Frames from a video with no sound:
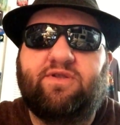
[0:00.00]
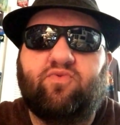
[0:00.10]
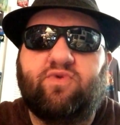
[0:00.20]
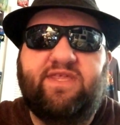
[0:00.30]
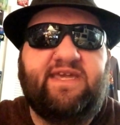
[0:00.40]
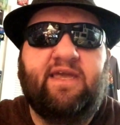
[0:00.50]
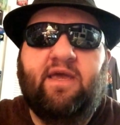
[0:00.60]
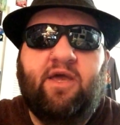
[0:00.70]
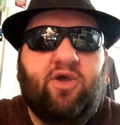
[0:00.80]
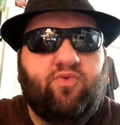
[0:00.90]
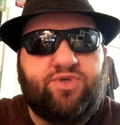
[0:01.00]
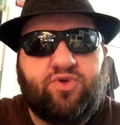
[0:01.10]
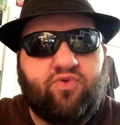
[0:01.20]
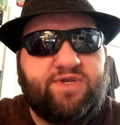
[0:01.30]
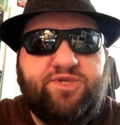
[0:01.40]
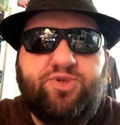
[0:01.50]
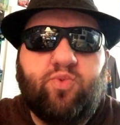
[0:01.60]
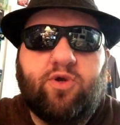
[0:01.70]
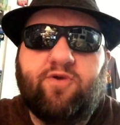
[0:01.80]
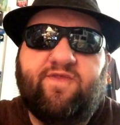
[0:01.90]
And it really was
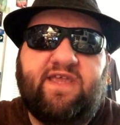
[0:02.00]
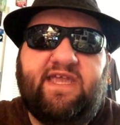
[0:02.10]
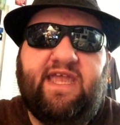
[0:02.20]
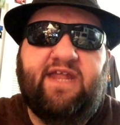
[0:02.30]
cringeworthy.